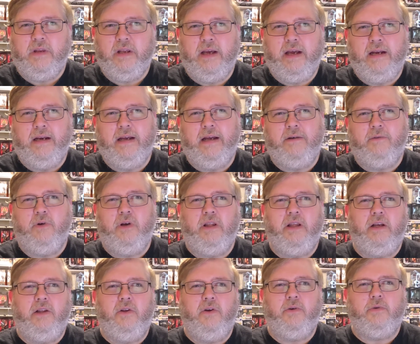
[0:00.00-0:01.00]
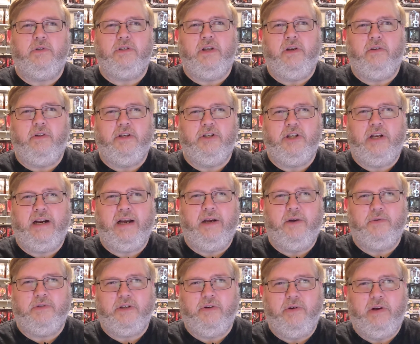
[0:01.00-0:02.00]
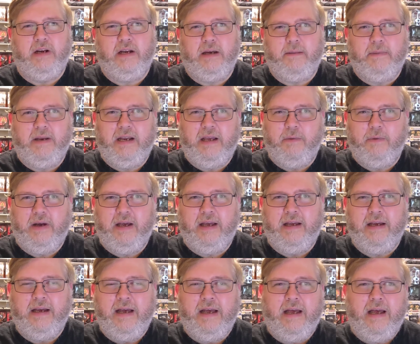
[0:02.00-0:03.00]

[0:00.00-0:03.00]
And really, Luke was the only Jedi who was going to come anyway,